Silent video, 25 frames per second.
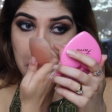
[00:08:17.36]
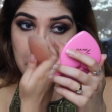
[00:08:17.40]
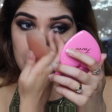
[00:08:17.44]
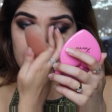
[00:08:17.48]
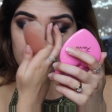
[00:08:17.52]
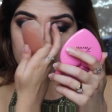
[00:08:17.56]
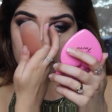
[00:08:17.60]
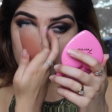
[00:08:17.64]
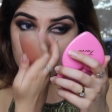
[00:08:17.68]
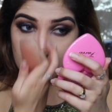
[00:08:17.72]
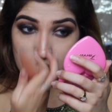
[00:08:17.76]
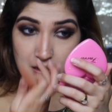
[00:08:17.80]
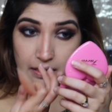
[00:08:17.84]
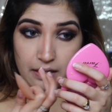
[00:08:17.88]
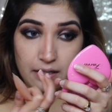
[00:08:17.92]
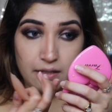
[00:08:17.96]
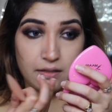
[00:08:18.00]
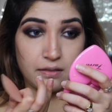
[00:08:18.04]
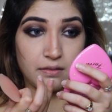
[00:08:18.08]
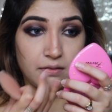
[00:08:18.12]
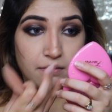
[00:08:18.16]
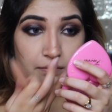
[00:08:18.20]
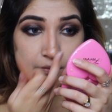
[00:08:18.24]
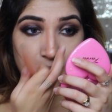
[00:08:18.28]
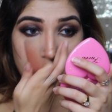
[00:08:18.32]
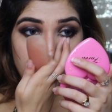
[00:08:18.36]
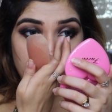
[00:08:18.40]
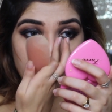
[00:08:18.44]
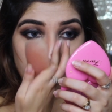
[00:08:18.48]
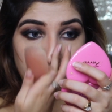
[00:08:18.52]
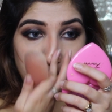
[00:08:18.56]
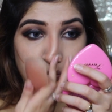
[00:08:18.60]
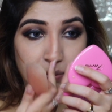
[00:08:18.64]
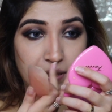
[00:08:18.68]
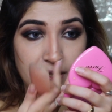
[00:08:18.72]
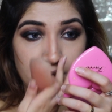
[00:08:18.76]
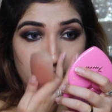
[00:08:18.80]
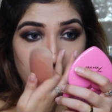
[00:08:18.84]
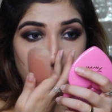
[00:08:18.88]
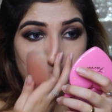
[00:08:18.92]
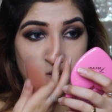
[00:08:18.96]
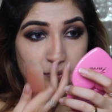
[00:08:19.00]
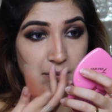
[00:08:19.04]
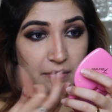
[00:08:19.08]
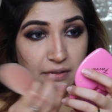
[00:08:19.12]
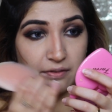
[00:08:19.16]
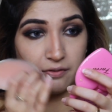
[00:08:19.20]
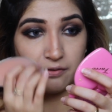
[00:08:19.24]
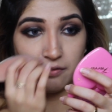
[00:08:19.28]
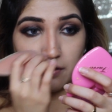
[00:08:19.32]
I think I better use
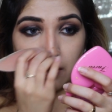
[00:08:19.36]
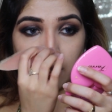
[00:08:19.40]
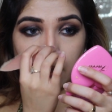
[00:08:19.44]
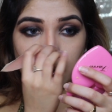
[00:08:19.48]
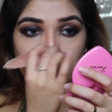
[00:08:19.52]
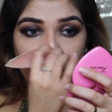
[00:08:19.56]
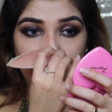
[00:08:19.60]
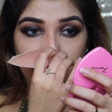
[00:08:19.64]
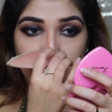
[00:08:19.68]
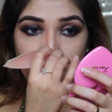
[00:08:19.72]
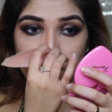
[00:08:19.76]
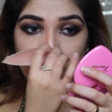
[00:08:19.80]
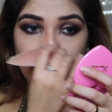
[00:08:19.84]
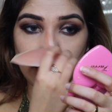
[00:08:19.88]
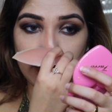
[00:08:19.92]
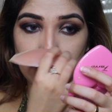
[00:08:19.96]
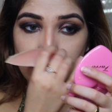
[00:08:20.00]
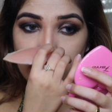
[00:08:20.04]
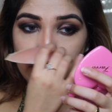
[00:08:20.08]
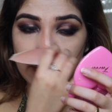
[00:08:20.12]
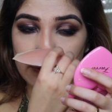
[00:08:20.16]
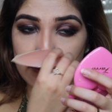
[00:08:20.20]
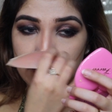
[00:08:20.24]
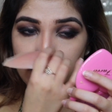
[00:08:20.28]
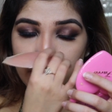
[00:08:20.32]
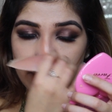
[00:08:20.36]
my finger for this.